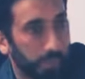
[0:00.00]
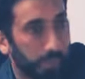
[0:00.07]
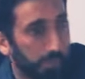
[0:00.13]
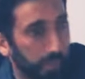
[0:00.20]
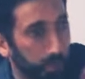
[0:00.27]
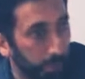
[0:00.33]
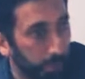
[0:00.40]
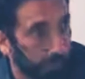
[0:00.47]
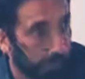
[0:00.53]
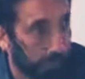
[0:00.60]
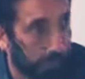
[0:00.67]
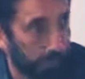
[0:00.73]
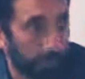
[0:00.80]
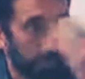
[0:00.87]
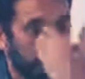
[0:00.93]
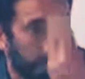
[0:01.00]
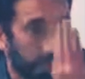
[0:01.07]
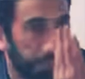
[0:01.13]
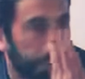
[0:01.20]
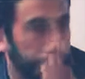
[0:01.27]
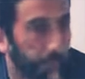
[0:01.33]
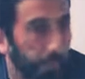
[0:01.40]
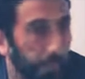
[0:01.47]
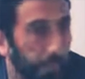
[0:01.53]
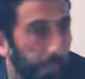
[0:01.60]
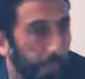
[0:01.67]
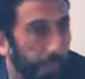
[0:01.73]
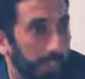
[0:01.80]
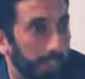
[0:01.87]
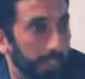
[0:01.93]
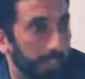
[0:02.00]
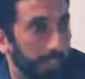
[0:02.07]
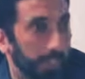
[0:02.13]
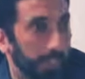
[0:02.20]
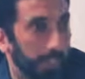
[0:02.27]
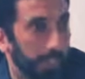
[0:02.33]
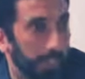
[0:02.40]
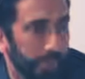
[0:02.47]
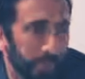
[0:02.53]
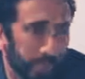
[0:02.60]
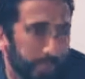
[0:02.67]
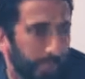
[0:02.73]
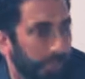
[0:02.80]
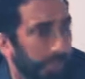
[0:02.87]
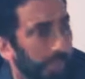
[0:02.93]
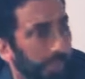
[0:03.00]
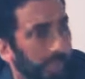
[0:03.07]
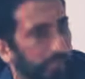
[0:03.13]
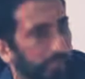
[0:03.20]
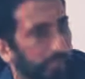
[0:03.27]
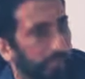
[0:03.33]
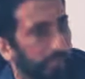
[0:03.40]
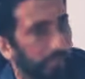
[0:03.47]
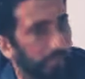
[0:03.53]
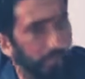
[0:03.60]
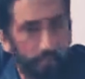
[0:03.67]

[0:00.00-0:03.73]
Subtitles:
Every time I looked at something haram, I didn't go blind. He still kept giving.